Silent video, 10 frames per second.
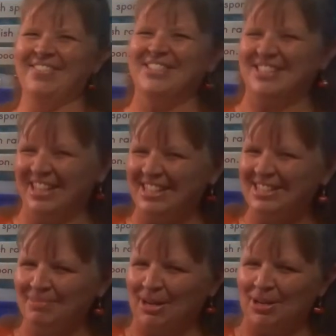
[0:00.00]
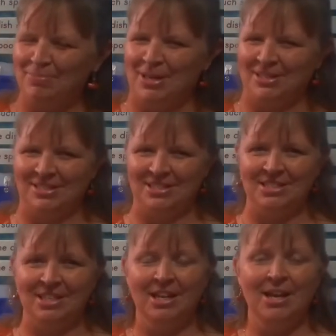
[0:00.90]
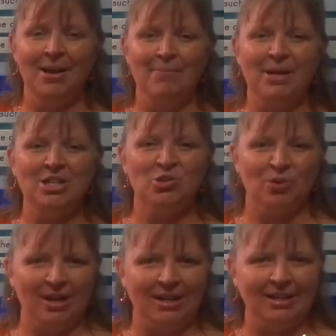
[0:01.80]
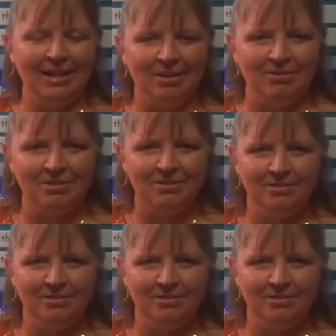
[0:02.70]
to test my hypothesis by trying it out.